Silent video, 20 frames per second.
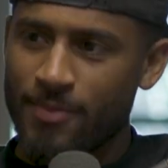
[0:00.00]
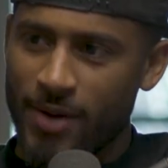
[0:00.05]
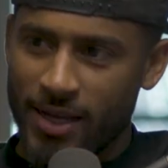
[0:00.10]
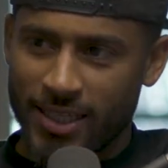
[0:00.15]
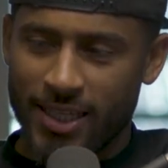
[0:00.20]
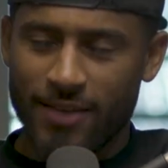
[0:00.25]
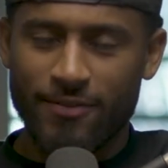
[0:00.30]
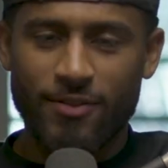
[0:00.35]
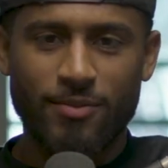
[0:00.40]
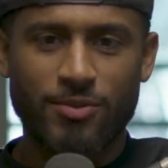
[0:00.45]
I
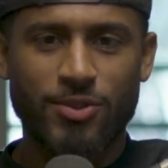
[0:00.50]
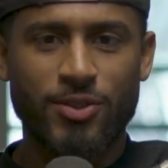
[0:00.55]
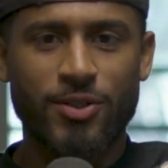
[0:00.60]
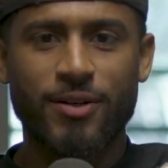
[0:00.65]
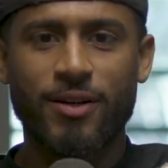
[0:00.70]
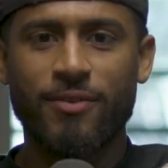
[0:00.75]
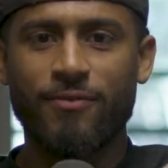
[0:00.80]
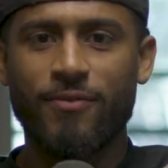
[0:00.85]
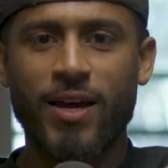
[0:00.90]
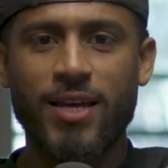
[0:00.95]
give them certain
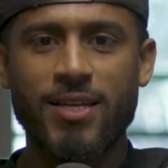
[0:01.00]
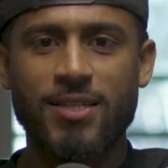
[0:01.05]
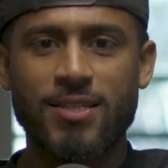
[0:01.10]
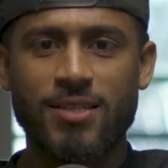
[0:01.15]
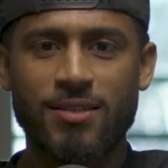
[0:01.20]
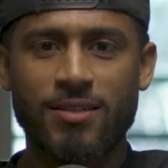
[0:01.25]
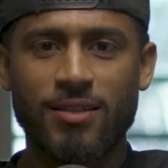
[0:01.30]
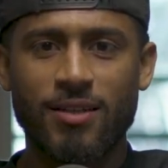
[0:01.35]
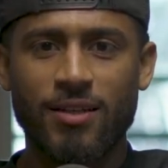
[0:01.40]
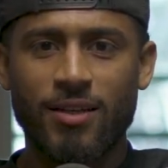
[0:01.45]
advice,
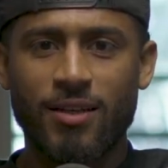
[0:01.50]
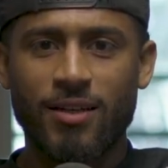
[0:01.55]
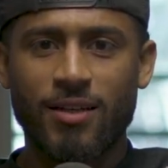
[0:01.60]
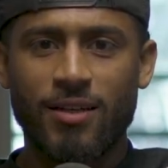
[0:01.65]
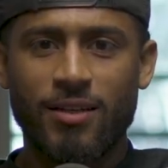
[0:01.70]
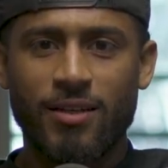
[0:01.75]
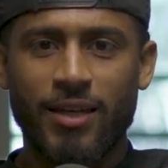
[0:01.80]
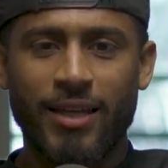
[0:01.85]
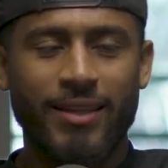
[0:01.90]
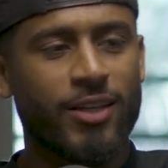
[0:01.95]

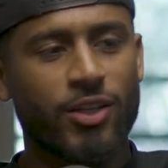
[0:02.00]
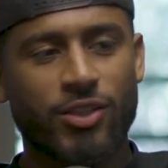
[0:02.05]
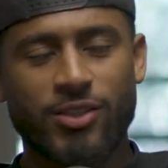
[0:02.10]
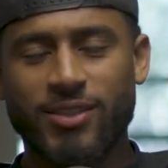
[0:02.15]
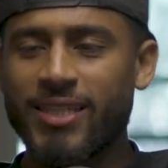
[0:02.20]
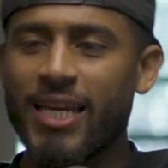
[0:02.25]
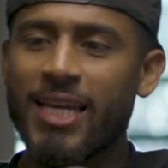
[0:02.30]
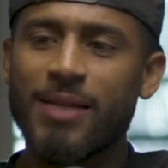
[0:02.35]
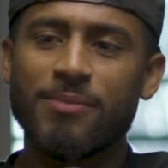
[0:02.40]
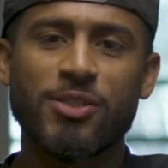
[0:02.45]
and then the
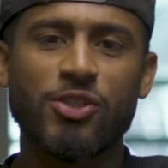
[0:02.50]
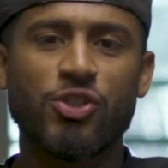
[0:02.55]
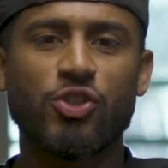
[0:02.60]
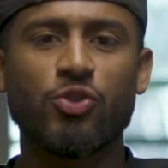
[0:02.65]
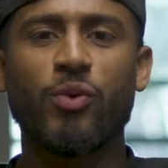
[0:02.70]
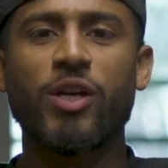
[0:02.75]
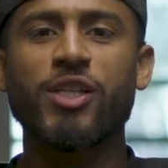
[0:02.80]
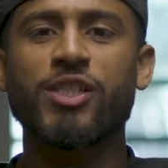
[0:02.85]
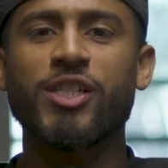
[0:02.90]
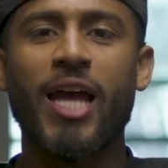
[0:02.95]
same
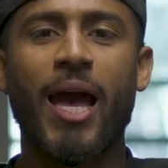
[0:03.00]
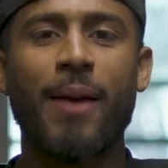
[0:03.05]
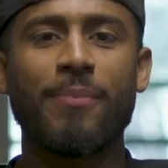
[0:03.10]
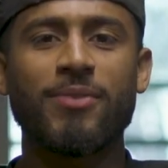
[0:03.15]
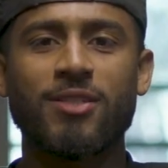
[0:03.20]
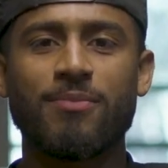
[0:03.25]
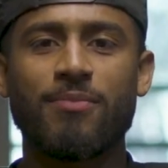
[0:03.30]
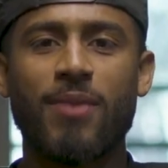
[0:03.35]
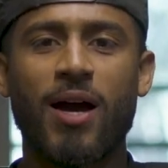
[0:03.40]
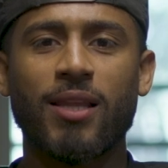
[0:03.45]
situation happens
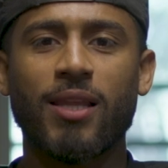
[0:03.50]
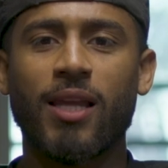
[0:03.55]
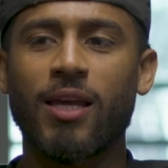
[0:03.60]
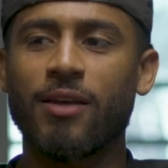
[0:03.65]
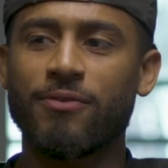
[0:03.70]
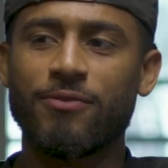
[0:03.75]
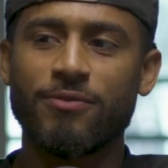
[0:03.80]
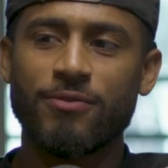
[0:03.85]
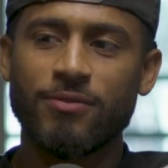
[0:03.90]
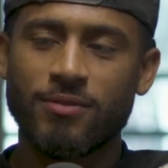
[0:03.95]
in my
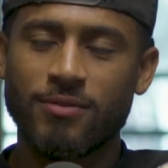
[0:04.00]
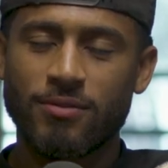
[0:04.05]
life.